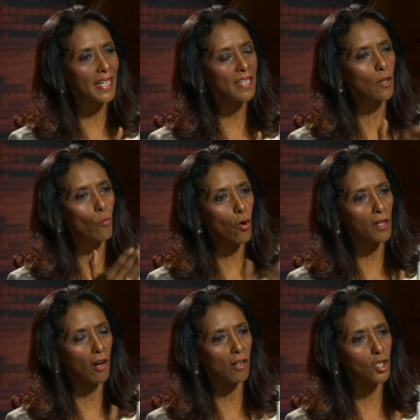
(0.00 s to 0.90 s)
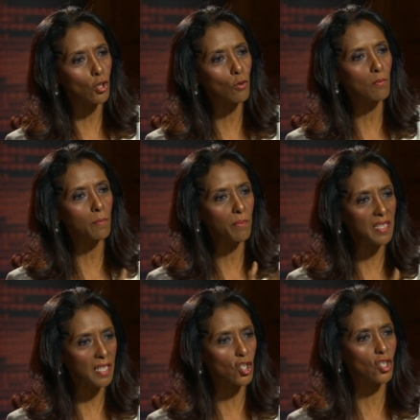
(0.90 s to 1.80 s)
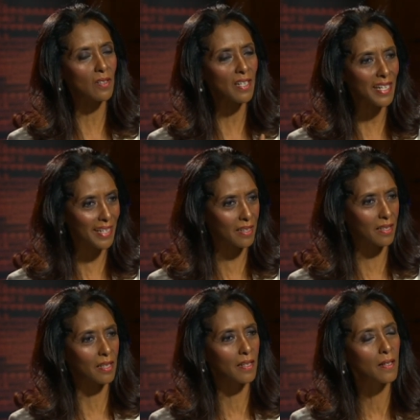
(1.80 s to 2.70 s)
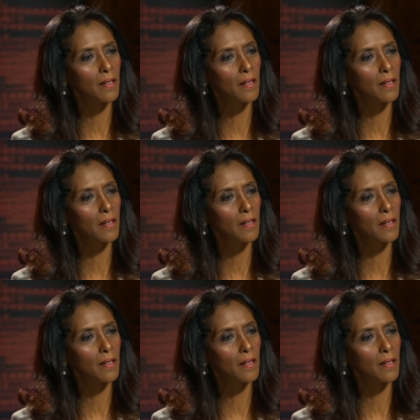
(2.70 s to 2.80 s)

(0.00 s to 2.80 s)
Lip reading: clearly what Khartoum's position is.